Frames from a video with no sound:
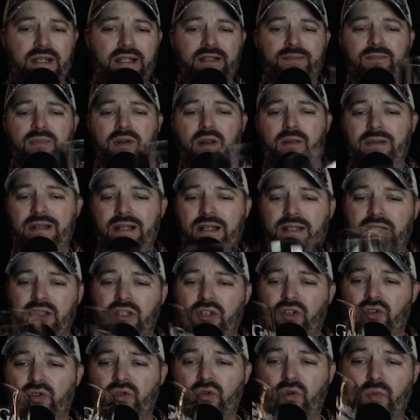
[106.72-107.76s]
probably not the
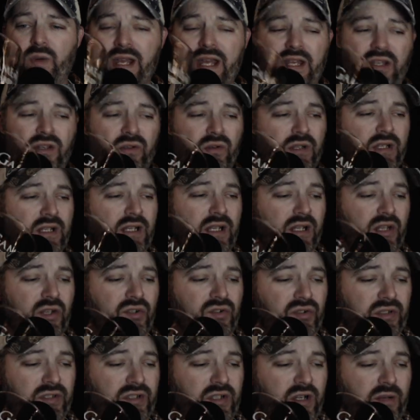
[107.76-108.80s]
usual way I do it. I
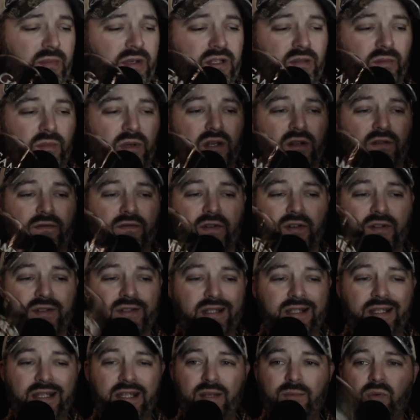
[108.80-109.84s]
usually talk about the bottle first
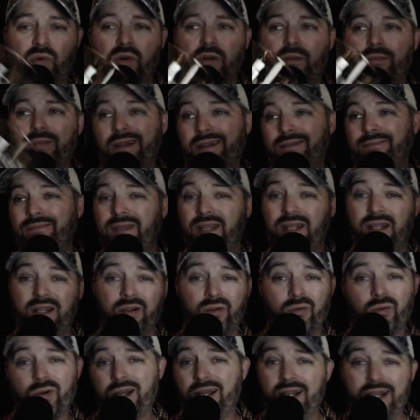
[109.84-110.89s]
and then pour, but you know
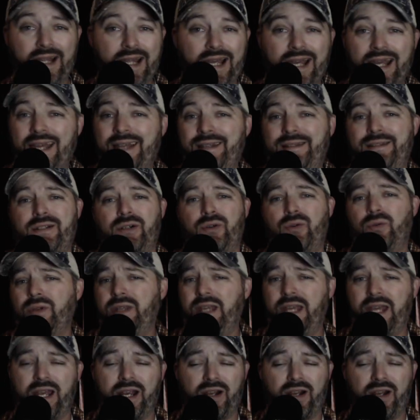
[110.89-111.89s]
what? I don't care.